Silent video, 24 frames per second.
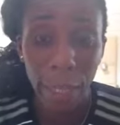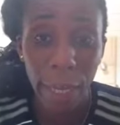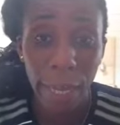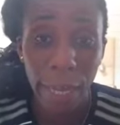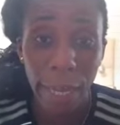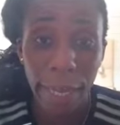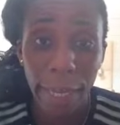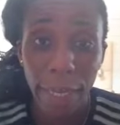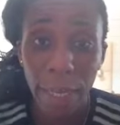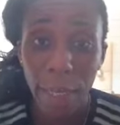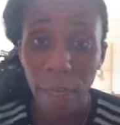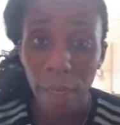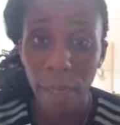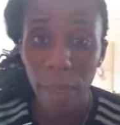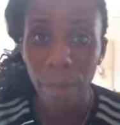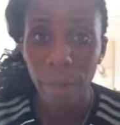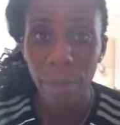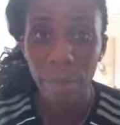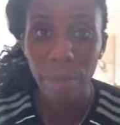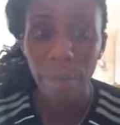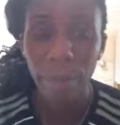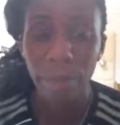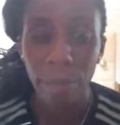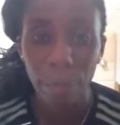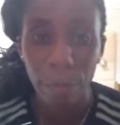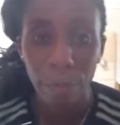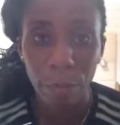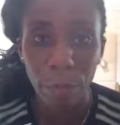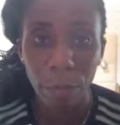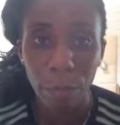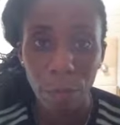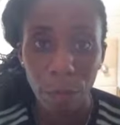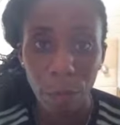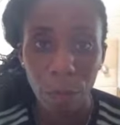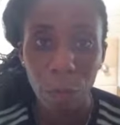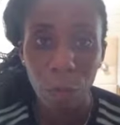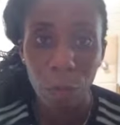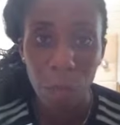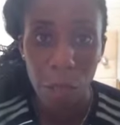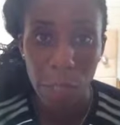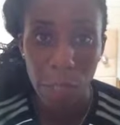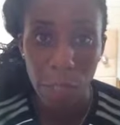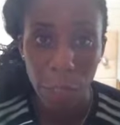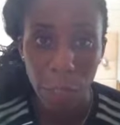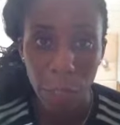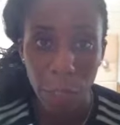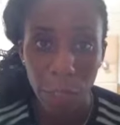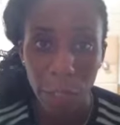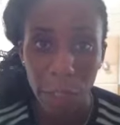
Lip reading: a good session